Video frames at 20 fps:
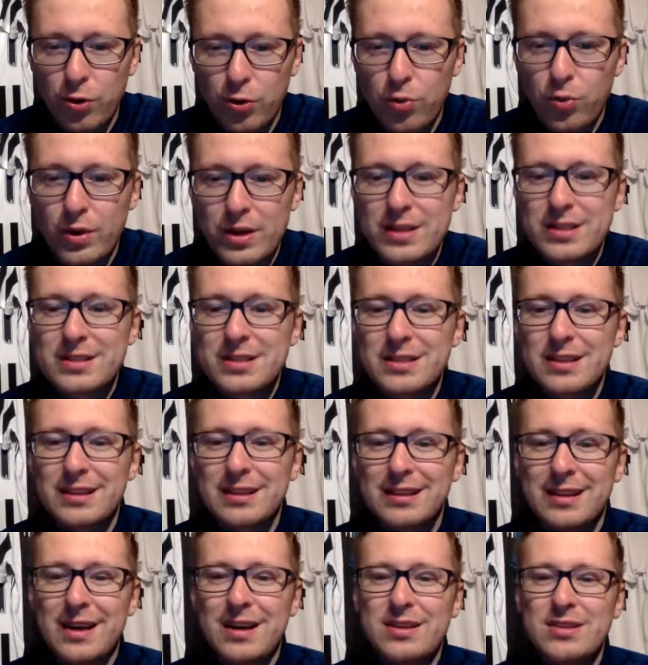Always
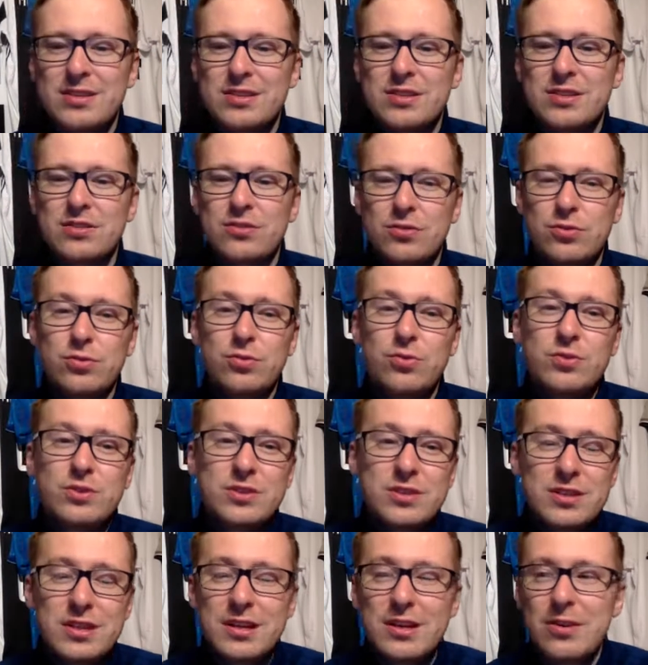nice to
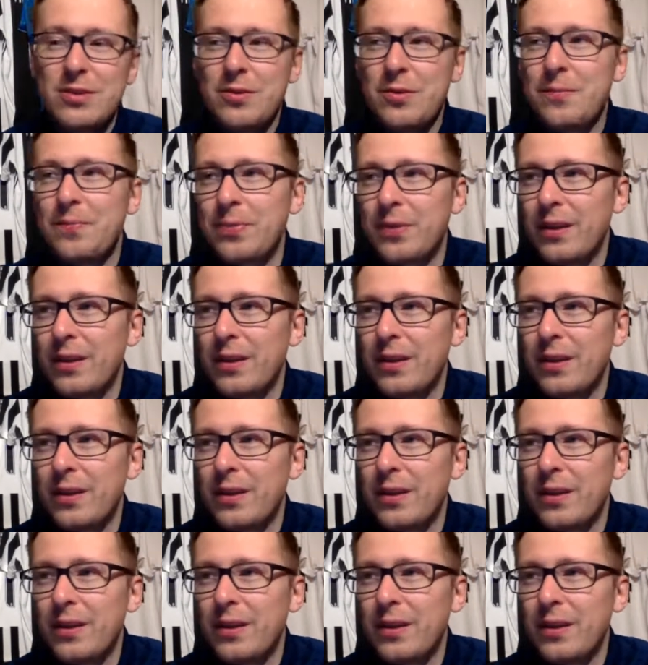see you.